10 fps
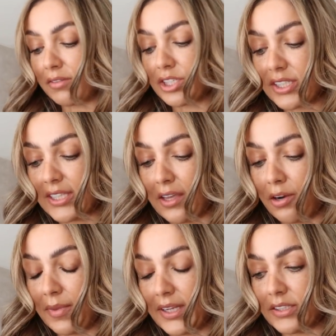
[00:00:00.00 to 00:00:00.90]
I was just
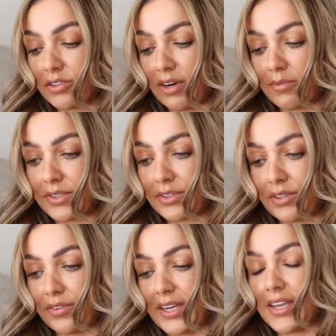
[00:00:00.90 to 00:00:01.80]
saying on my Instagram
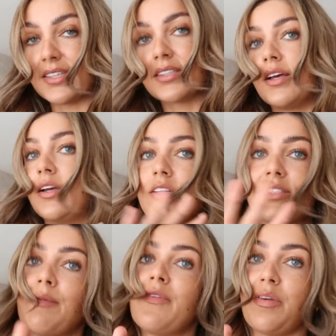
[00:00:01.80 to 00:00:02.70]
stories,
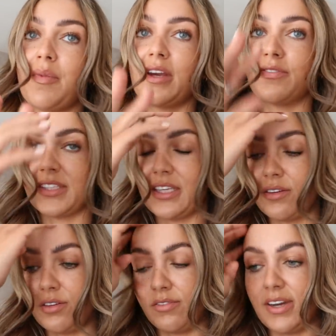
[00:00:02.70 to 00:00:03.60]
some of you may have
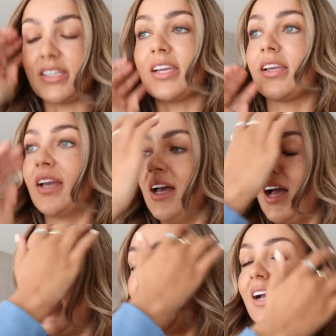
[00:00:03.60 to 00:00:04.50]
seen it already,
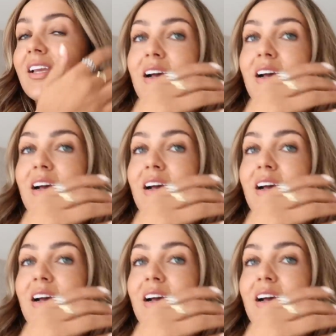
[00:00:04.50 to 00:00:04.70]
I